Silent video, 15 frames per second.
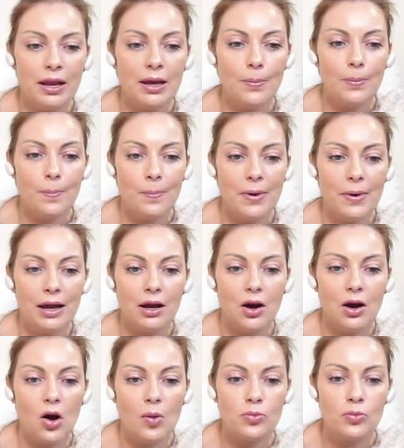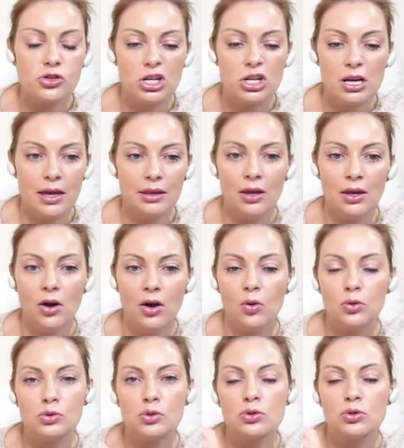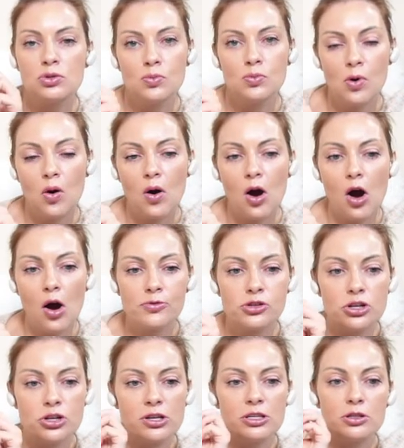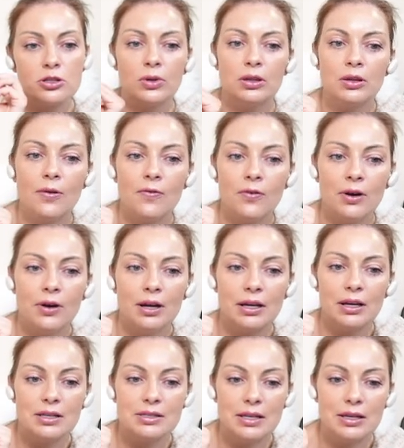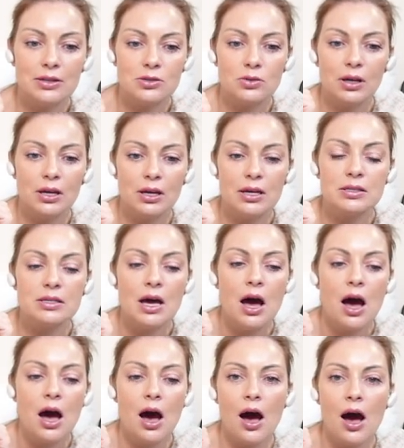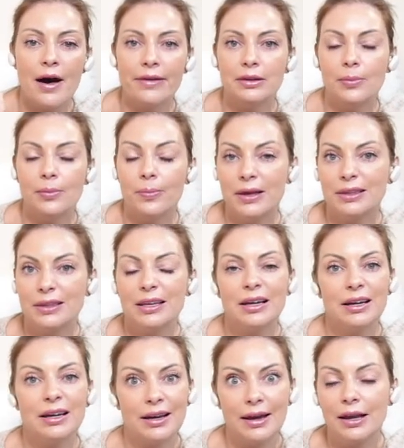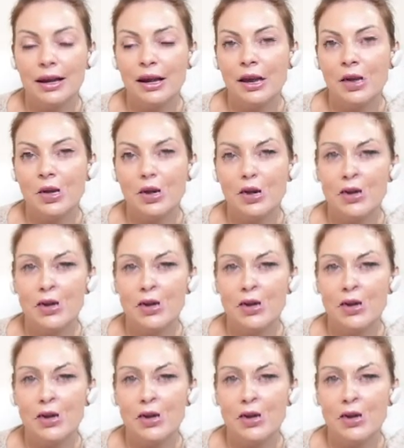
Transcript: pretty big option and also smaller options with different accessories uh, depending really